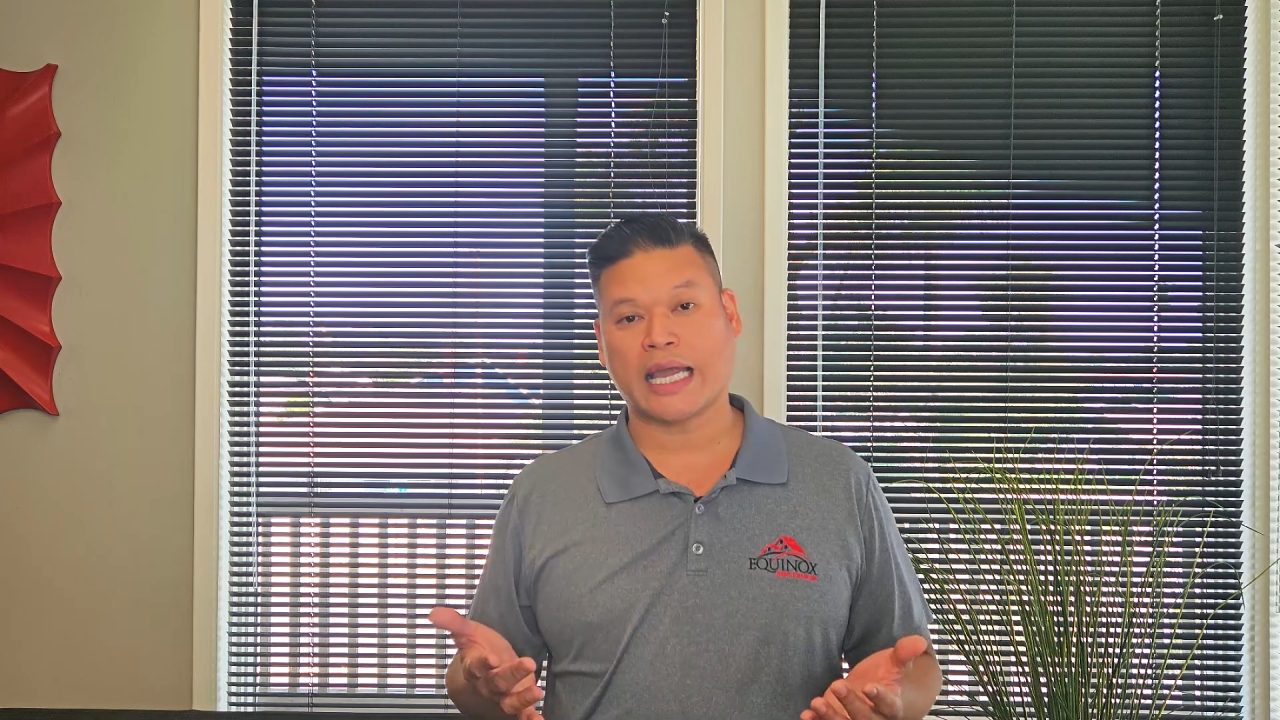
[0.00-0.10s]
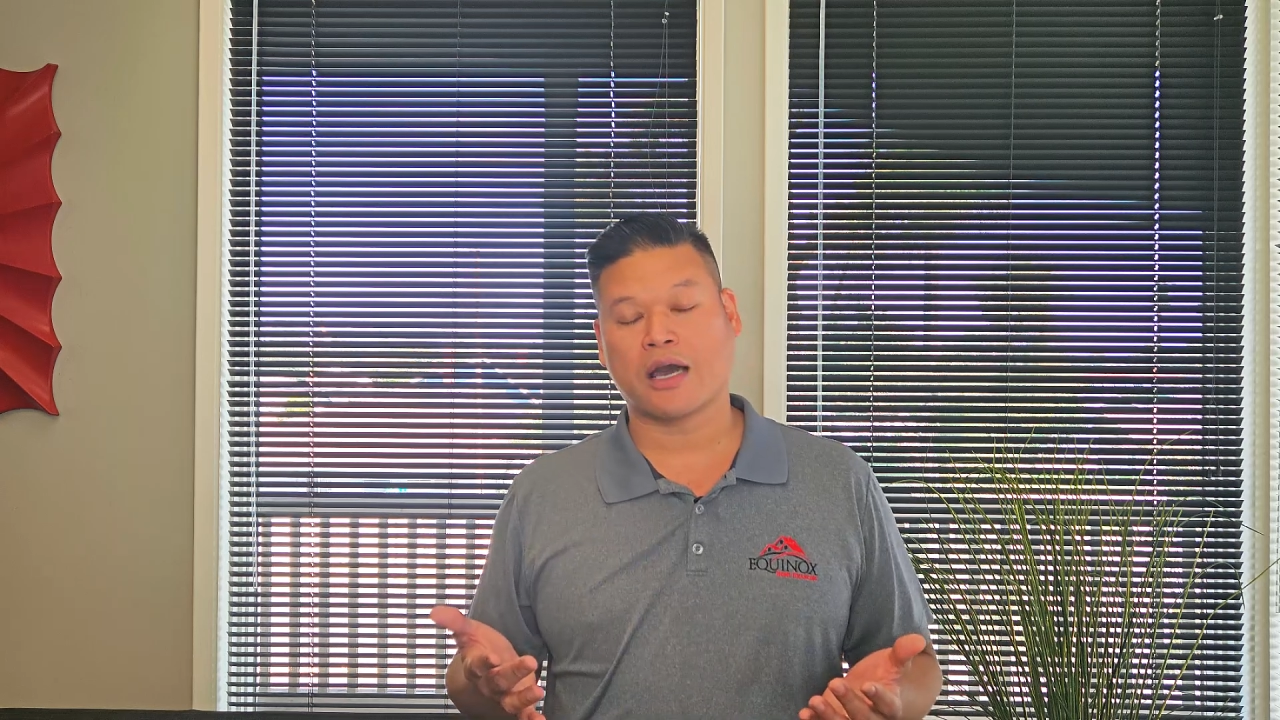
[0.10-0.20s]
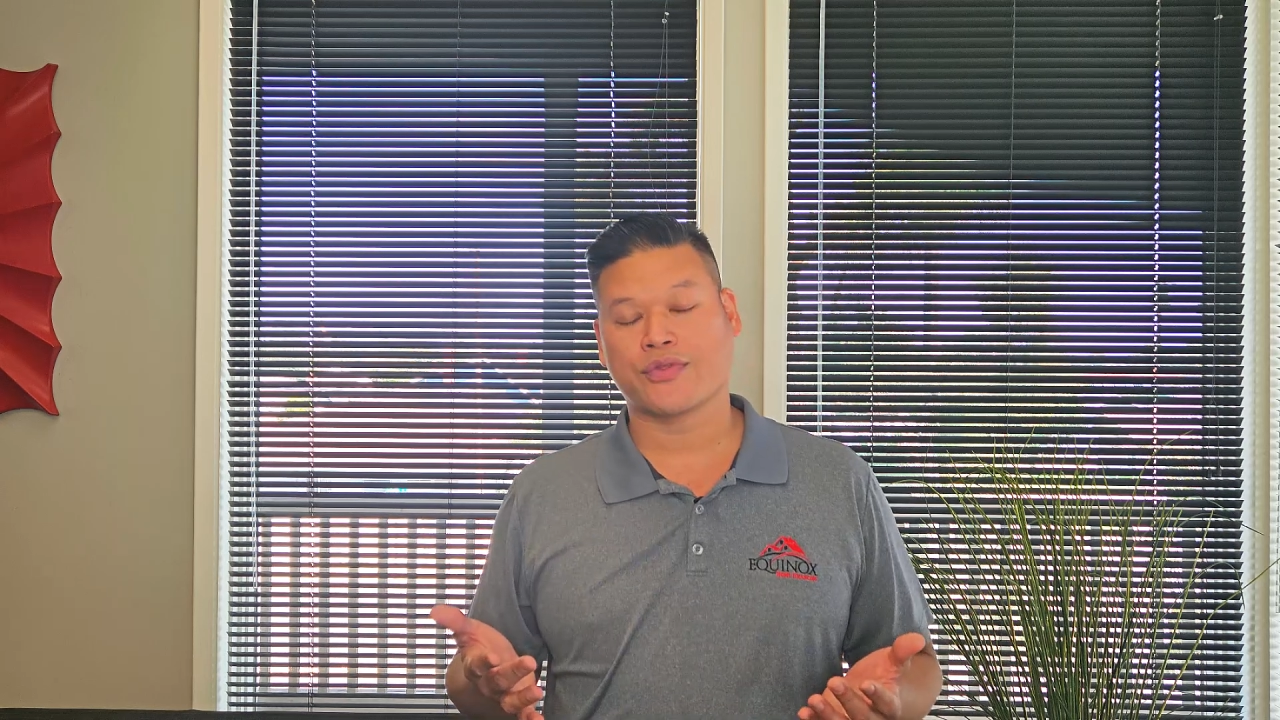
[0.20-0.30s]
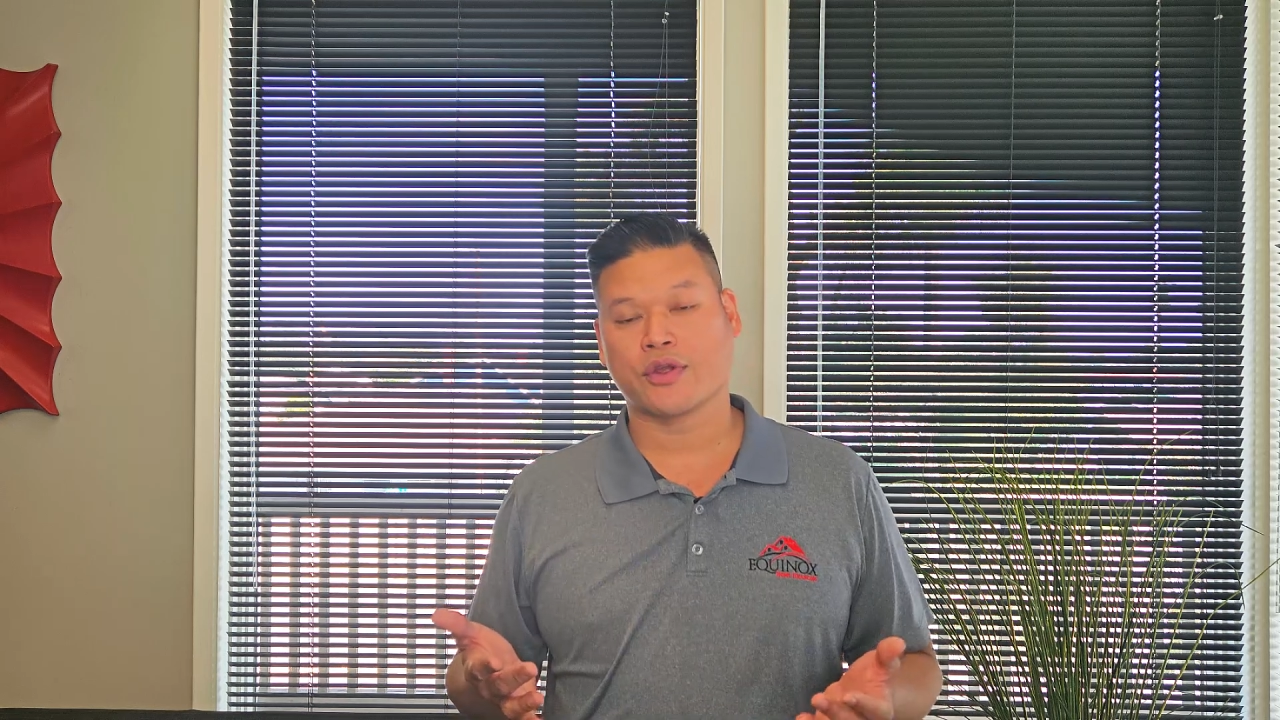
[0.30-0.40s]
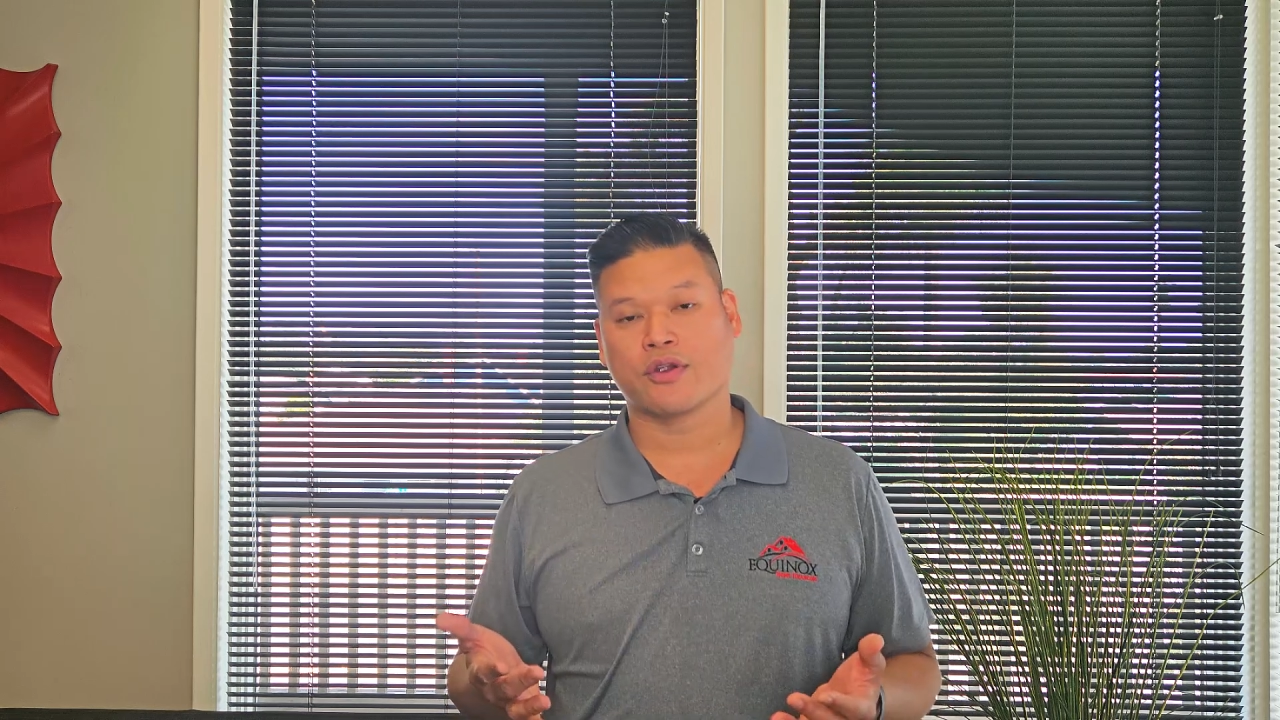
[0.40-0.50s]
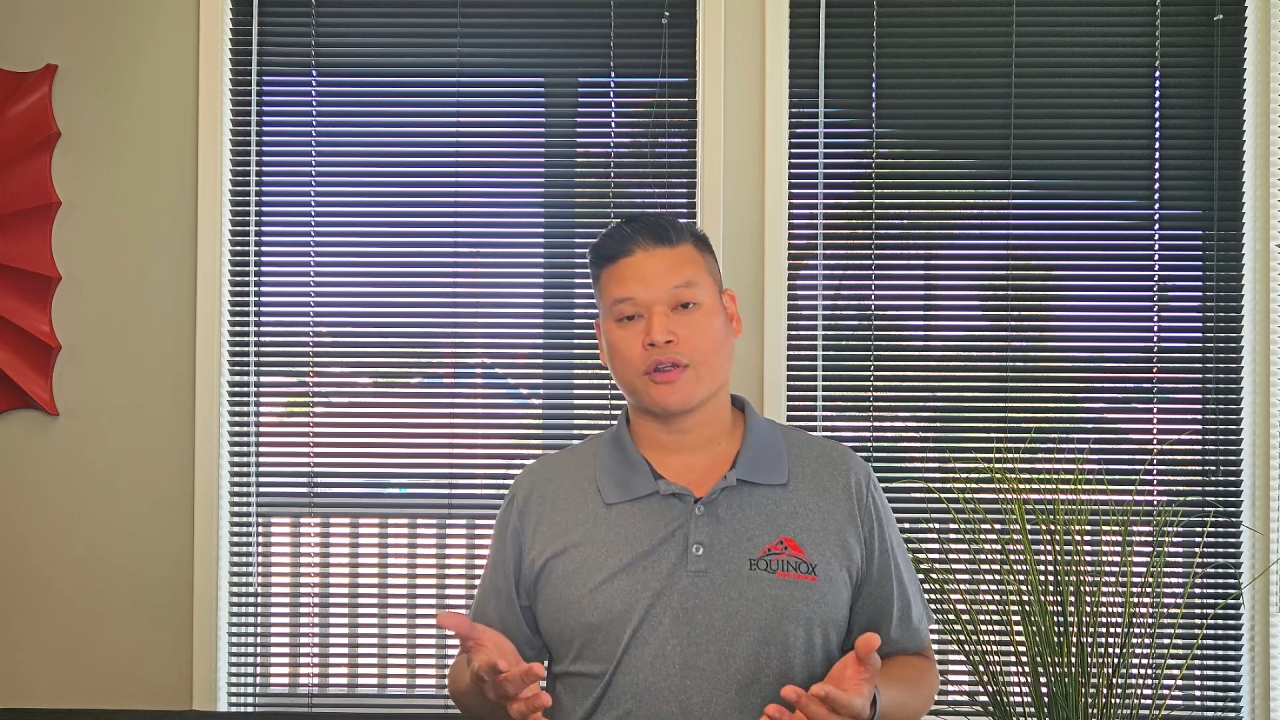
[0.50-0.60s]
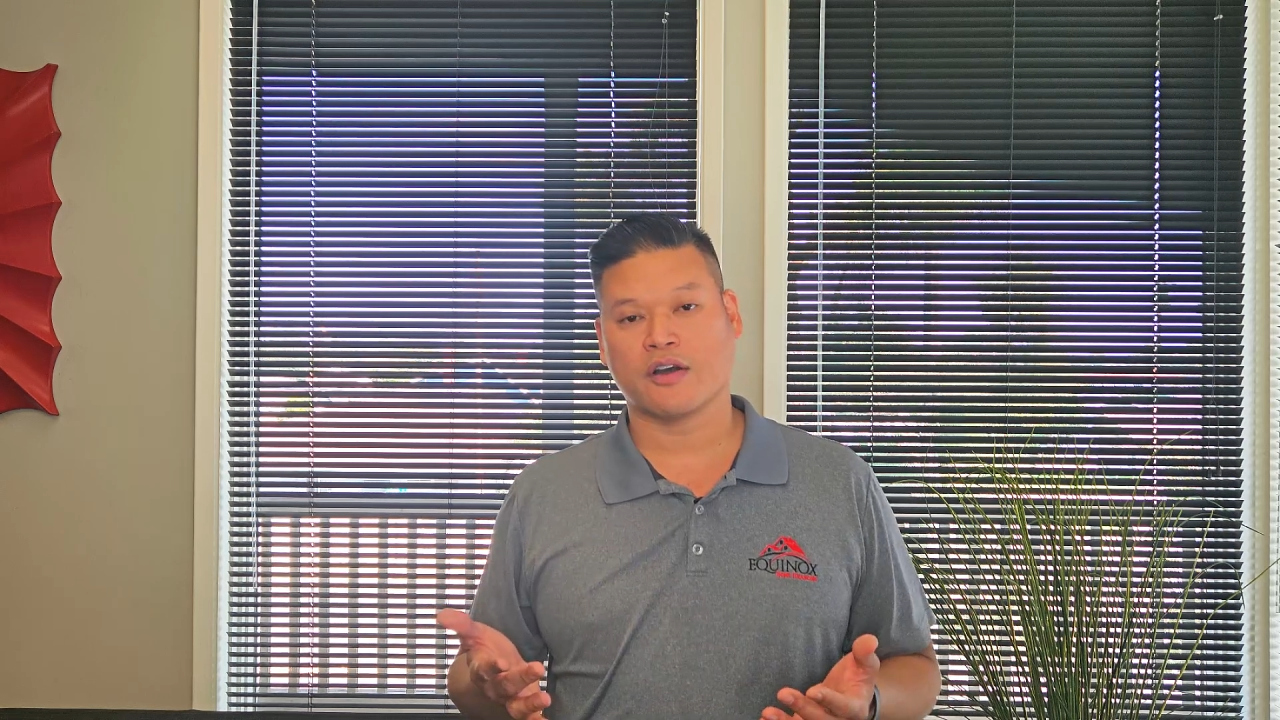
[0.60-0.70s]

out there